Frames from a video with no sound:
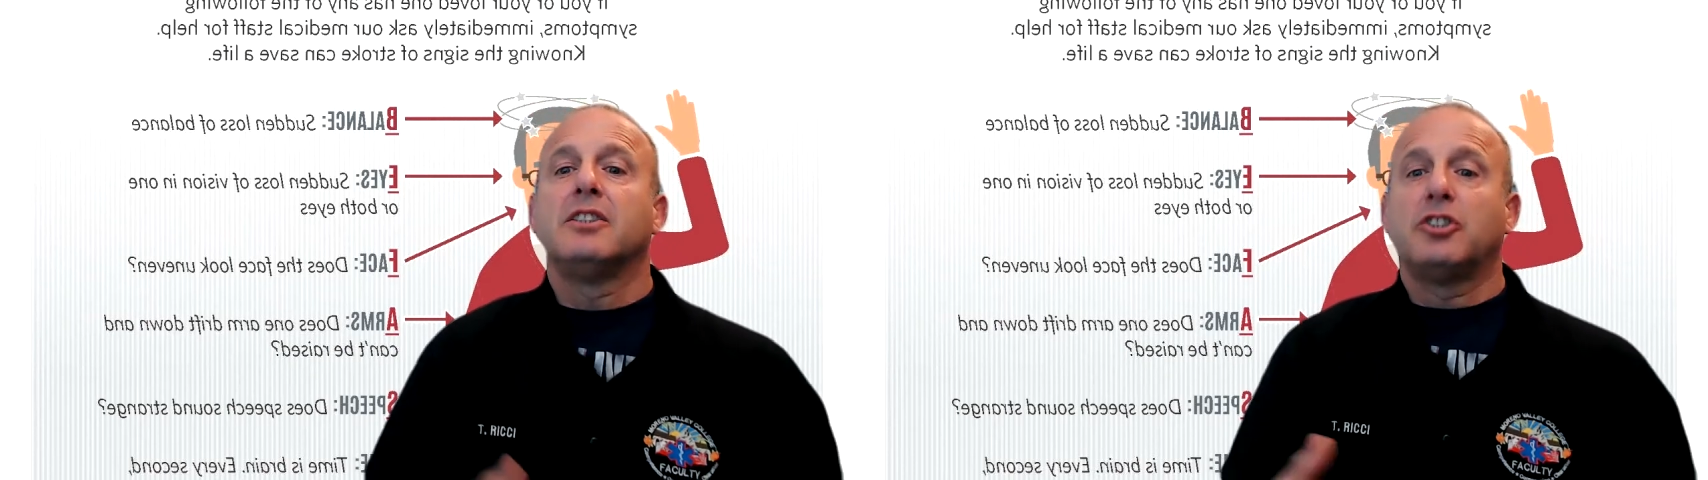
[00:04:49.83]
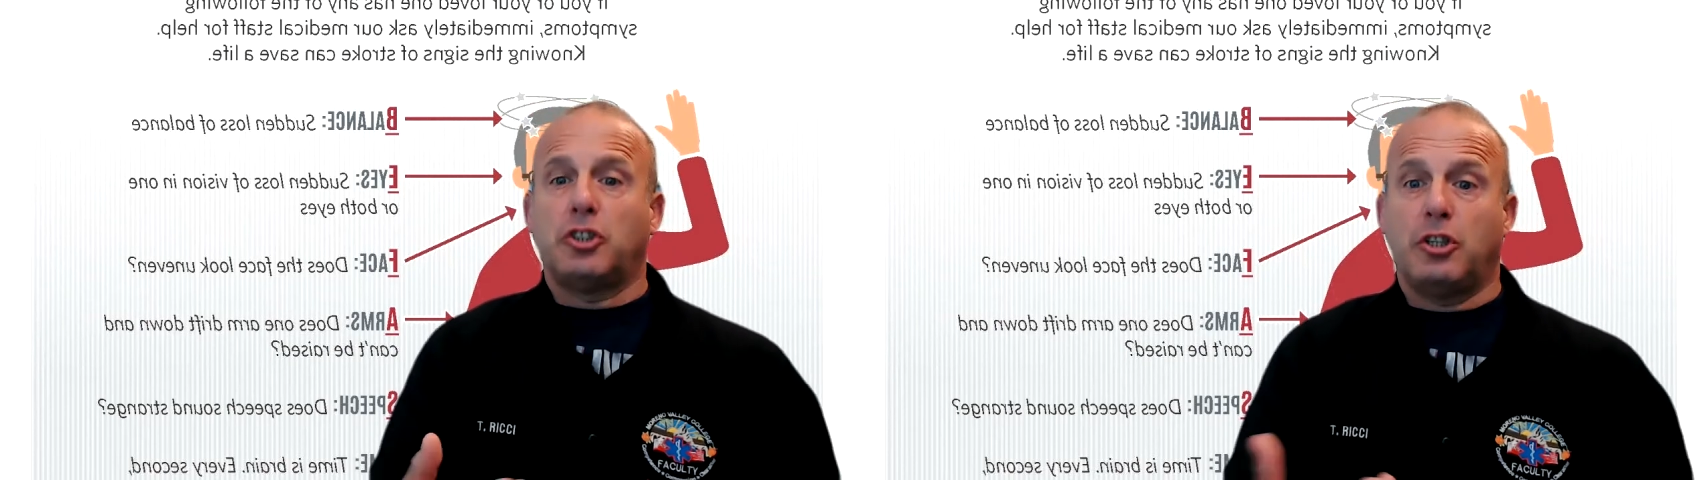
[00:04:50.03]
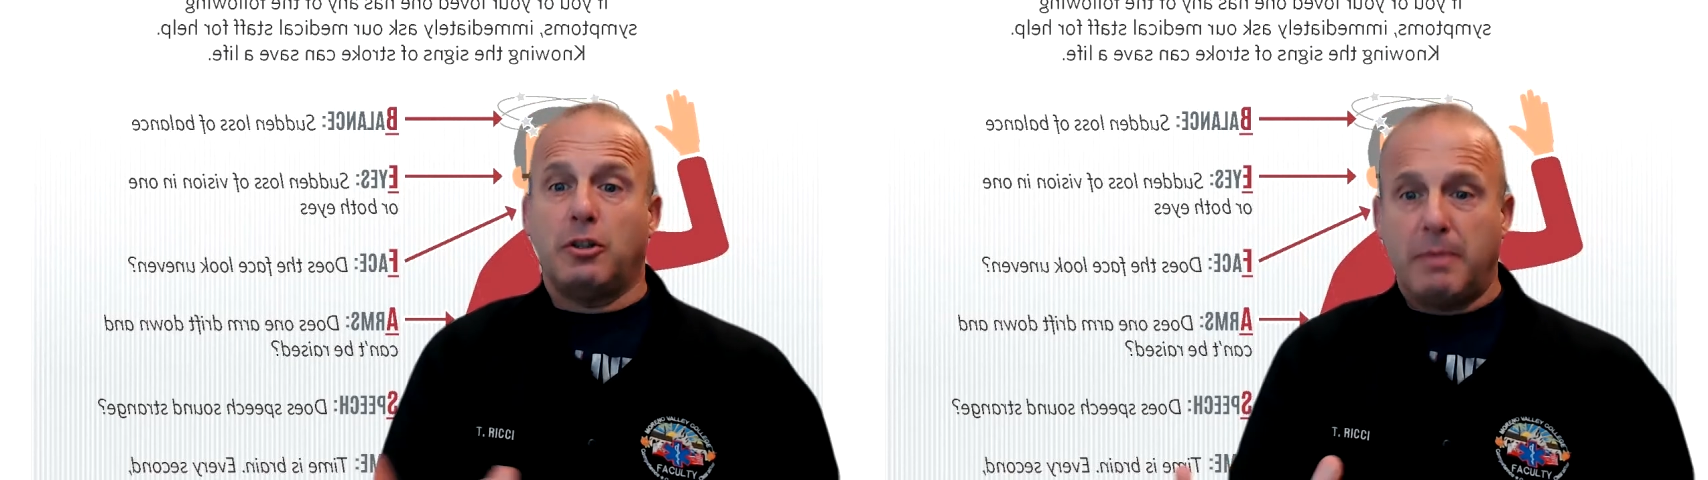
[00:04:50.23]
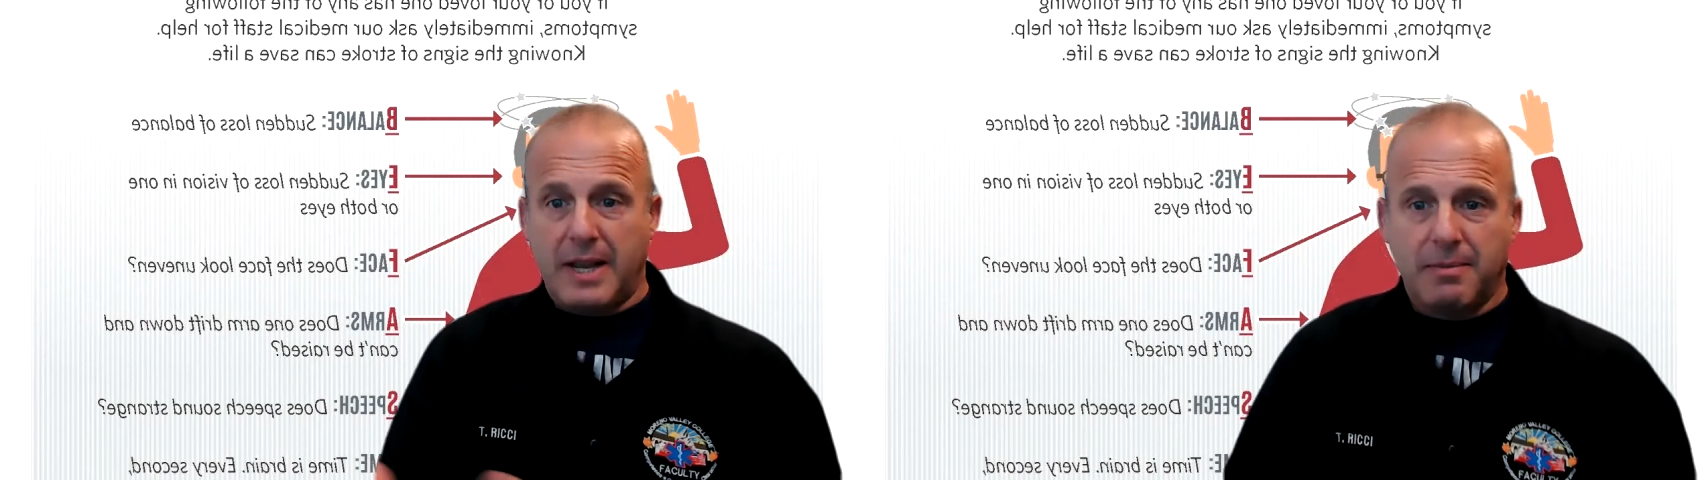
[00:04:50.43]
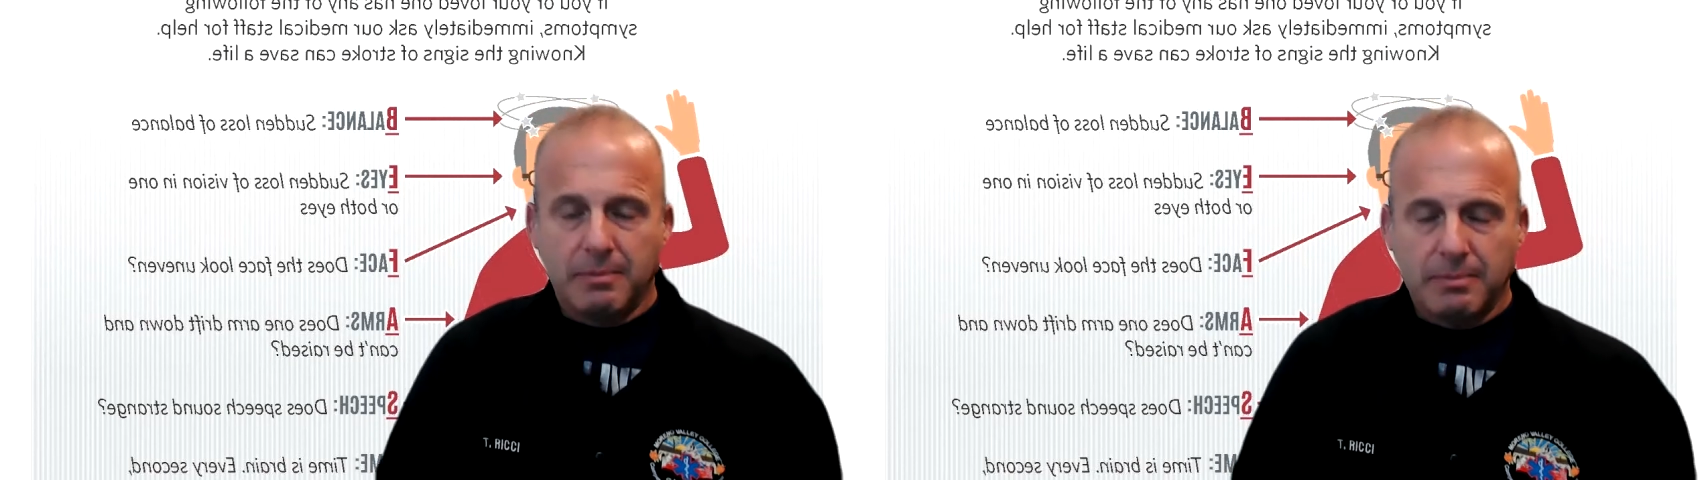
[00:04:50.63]
Sir,
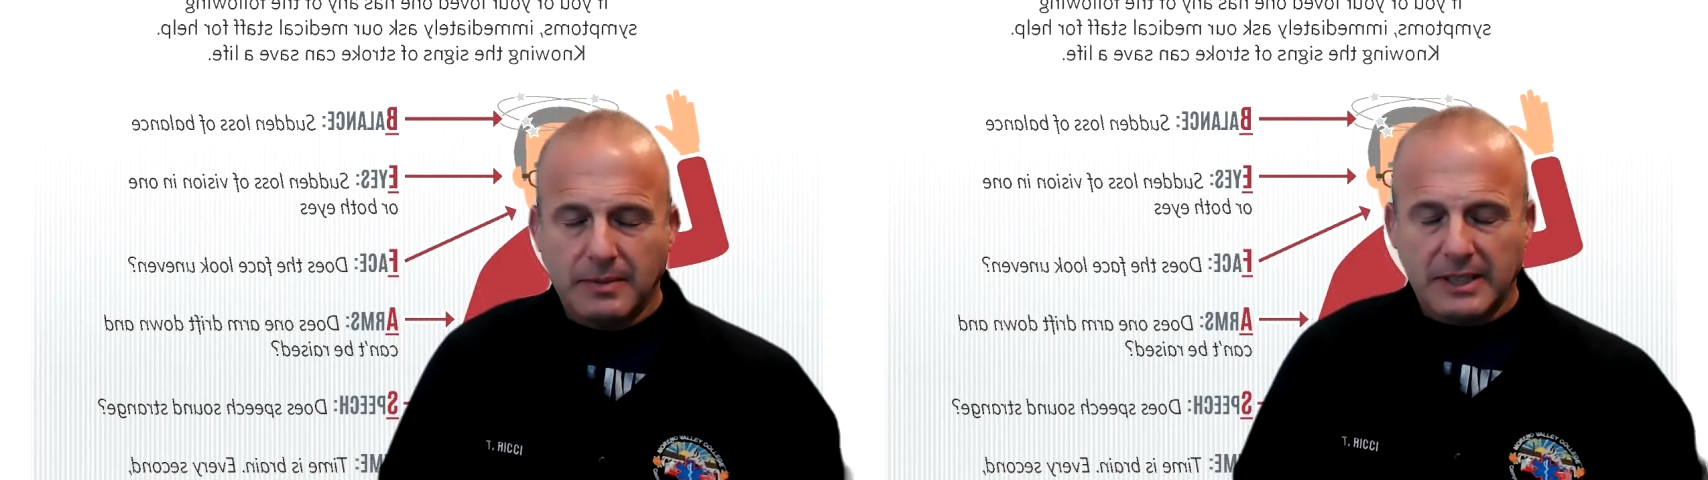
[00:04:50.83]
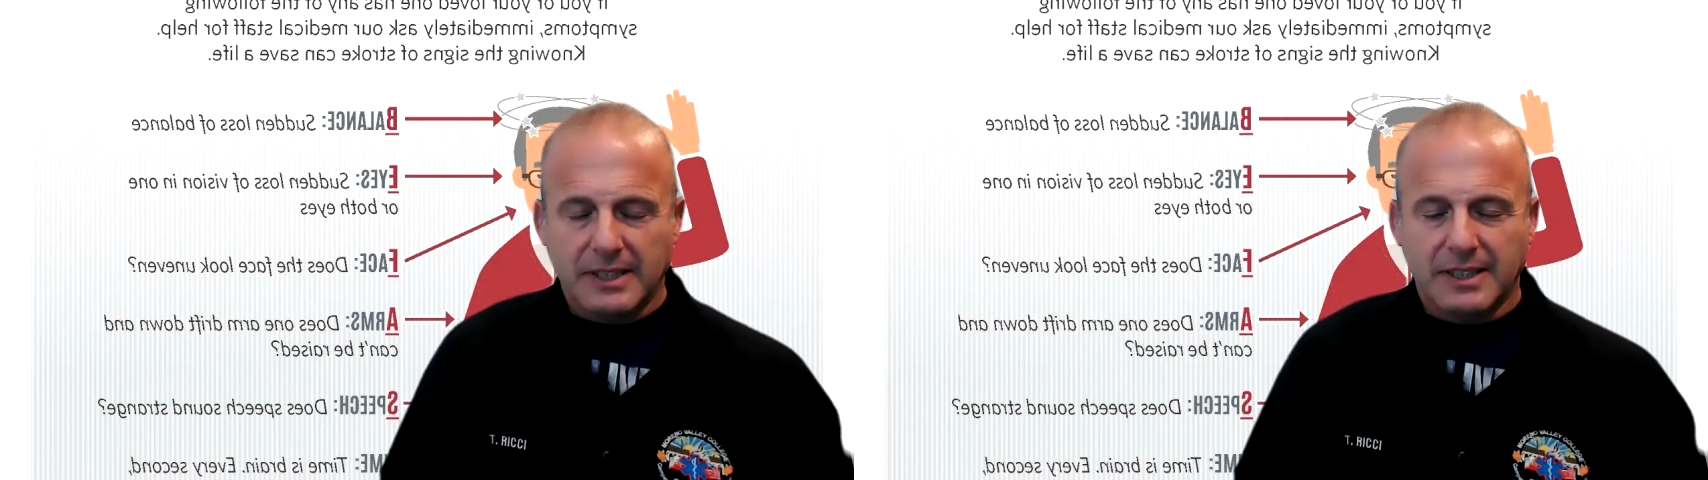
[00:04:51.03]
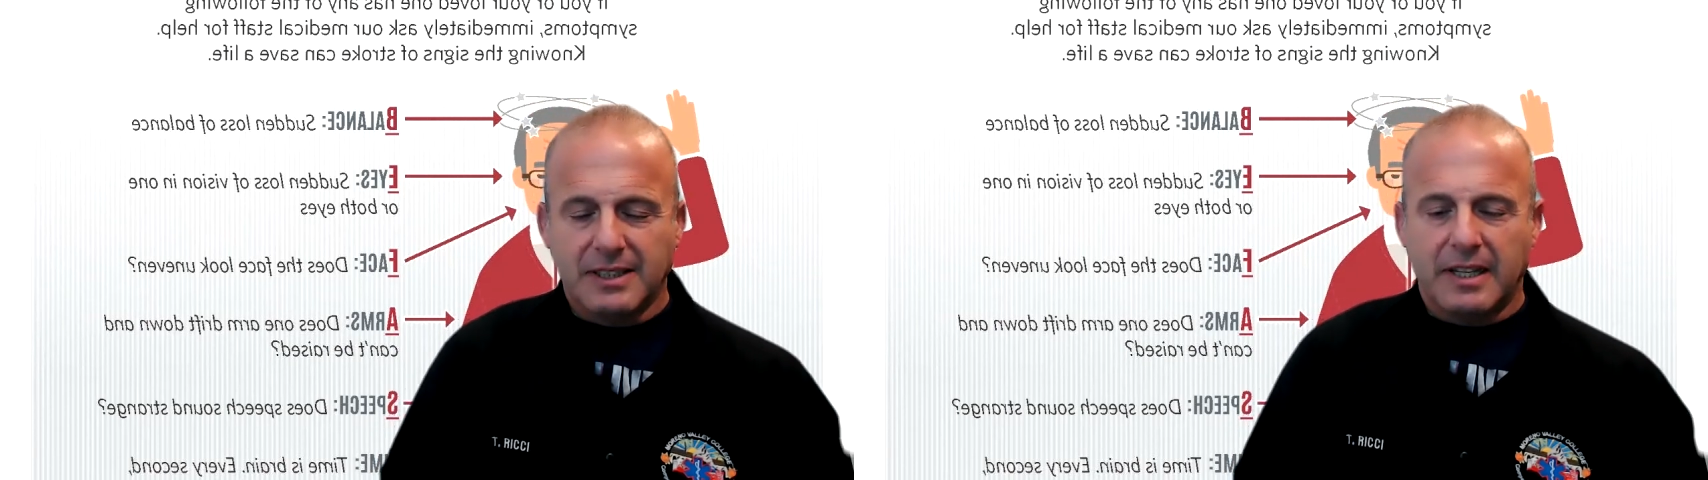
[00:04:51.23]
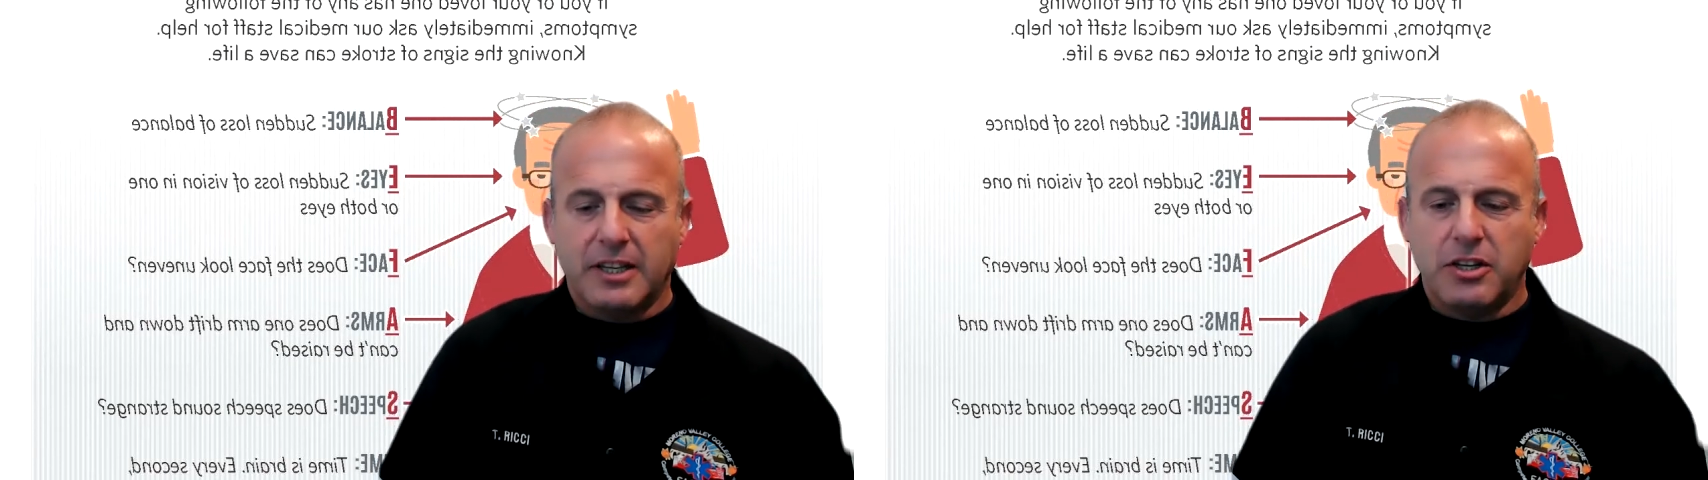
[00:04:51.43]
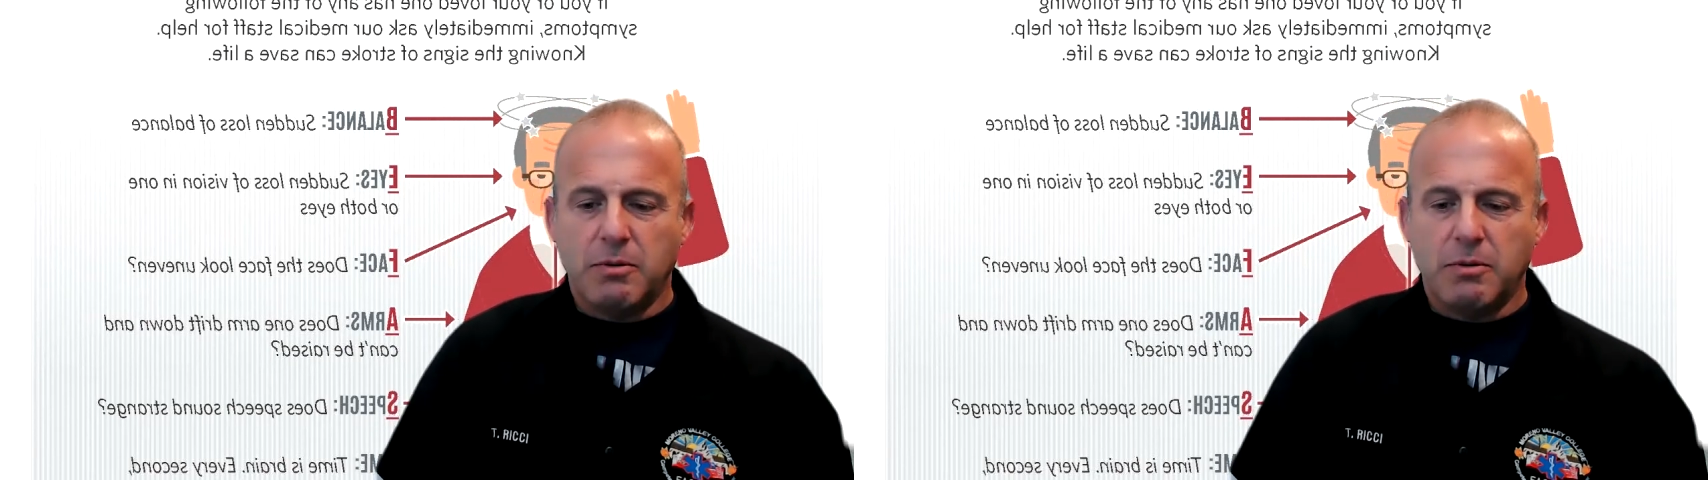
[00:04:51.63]
ma'am, I'd like you